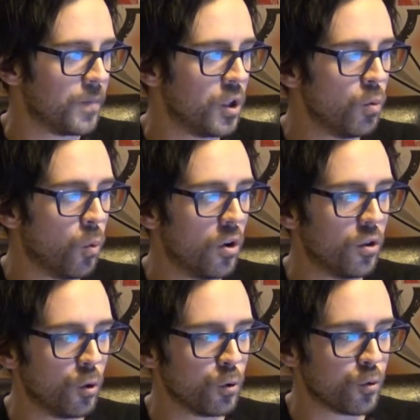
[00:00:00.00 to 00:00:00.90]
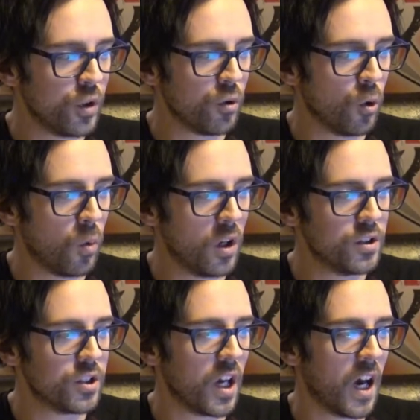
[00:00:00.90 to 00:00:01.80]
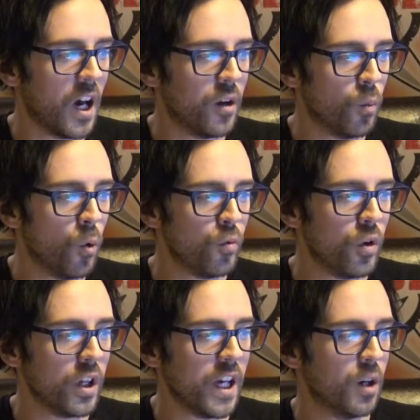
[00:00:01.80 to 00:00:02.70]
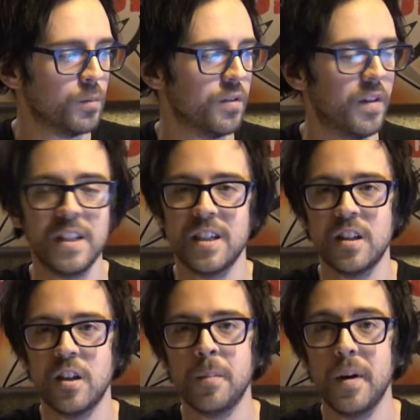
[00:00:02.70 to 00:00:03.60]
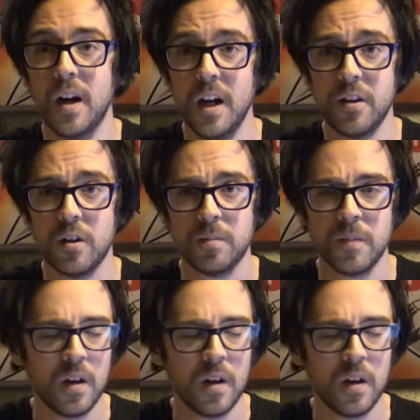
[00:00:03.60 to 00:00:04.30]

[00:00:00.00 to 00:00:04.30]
You want those reroll ones and won't really help defending them either.